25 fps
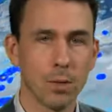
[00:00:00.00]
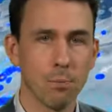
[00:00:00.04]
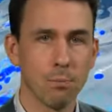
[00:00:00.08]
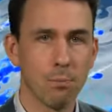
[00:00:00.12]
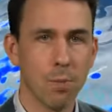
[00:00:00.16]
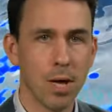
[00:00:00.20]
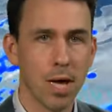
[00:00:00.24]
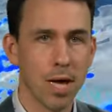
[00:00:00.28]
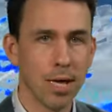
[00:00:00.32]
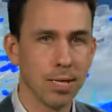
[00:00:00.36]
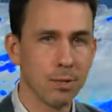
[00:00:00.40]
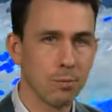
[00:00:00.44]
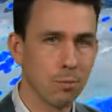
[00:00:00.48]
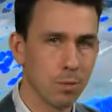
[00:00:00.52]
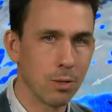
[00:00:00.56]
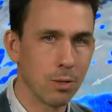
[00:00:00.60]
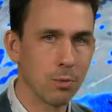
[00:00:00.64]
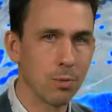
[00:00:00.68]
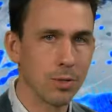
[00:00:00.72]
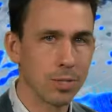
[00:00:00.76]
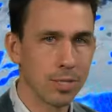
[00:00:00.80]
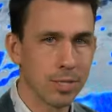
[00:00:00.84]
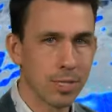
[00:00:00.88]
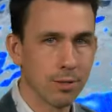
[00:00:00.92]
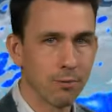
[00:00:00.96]
But
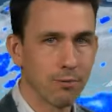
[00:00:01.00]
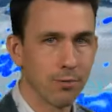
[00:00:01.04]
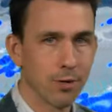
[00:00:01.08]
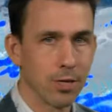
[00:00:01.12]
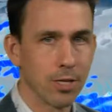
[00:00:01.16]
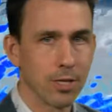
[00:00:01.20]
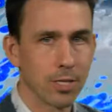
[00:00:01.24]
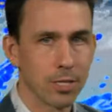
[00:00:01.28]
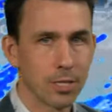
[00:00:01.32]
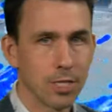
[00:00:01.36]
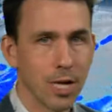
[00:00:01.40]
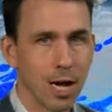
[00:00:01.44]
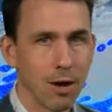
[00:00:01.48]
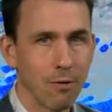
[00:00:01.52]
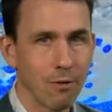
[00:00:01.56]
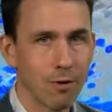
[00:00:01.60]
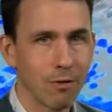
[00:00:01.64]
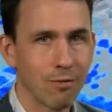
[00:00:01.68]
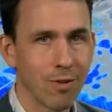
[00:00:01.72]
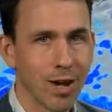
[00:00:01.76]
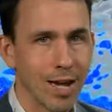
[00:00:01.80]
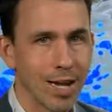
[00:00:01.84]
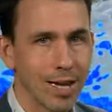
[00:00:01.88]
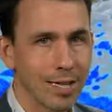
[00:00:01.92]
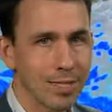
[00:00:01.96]
will see further showery
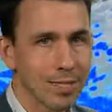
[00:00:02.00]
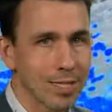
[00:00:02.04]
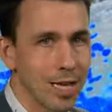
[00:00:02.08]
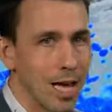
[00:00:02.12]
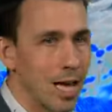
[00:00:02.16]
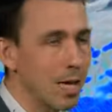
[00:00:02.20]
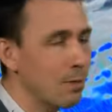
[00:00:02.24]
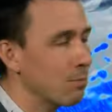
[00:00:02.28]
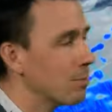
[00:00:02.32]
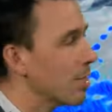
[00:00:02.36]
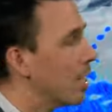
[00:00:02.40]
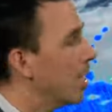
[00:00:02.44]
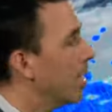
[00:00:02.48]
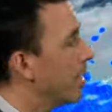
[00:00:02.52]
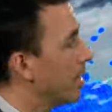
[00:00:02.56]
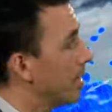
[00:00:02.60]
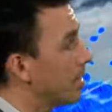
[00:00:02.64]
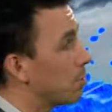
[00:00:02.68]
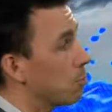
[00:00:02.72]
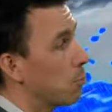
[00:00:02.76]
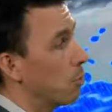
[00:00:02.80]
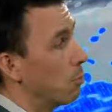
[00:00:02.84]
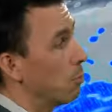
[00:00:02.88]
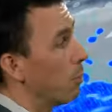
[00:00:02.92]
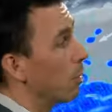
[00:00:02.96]
rain at times.
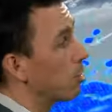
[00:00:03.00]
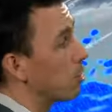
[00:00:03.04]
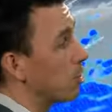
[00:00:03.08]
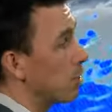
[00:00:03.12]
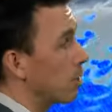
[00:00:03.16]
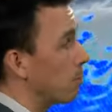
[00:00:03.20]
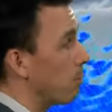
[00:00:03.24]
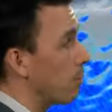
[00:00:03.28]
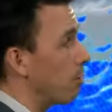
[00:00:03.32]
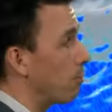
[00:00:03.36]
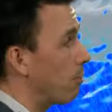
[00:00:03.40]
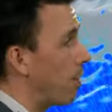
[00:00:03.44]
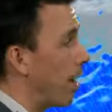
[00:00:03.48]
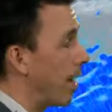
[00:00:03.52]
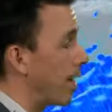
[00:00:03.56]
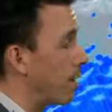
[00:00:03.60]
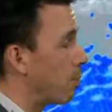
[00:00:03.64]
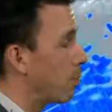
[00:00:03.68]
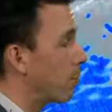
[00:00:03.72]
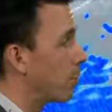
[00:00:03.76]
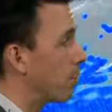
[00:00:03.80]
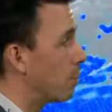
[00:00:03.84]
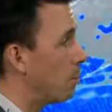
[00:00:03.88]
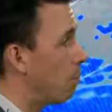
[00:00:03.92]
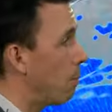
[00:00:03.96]
This will mostly be rain
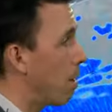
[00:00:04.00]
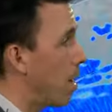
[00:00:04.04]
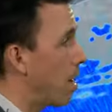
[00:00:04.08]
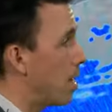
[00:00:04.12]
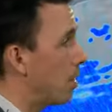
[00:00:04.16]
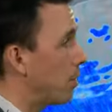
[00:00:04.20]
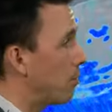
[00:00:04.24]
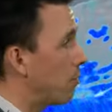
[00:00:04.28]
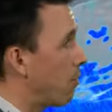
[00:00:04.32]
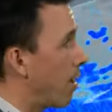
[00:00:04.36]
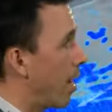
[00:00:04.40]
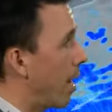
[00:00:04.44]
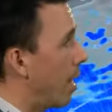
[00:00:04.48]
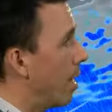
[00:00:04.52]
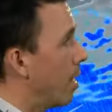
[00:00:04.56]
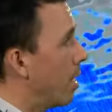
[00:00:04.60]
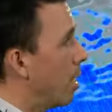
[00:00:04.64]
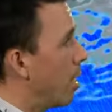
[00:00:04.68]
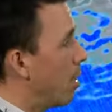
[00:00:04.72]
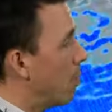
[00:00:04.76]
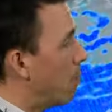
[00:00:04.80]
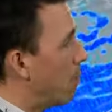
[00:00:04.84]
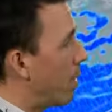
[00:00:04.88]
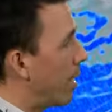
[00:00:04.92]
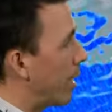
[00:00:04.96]
with the milder air
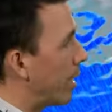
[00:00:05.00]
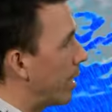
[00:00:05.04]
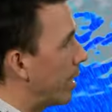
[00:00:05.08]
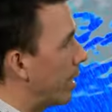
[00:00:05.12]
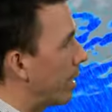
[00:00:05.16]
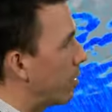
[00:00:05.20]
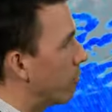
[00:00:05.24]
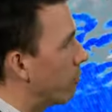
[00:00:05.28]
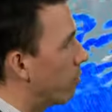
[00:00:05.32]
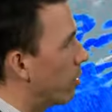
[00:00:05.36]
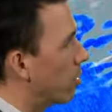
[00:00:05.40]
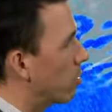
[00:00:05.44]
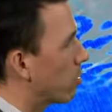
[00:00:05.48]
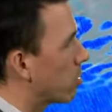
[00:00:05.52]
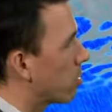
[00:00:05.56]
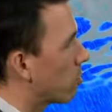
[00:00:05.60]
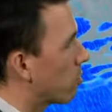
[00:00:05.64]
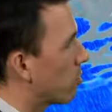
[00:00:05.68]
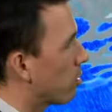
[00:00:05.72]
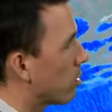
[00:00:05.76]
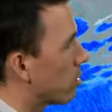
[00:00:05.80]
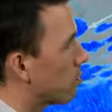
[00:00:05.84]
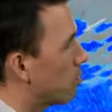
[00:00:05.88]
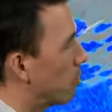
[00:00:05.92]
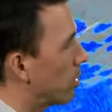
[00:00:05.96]
making inroads
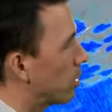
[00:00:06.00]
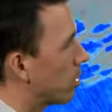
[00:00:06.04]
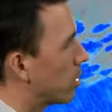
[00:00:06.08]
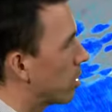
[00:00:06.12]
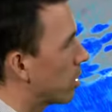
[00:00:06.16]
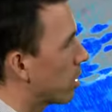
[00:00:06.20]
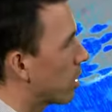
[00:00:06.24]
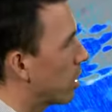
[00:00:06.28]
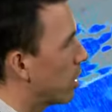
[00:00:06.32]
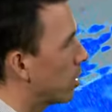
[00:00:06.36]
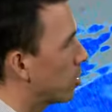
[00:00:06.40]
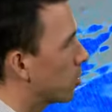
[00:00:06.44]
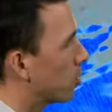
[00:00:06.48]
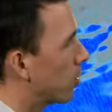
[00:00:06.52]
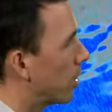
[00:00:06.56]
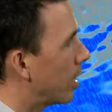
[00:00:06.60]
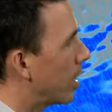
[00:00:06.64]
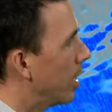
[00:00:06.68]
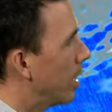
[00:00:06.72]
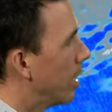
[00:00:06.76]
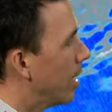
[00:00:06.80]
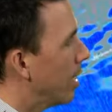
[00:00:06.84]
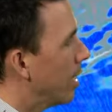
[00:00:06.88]
across much of the country.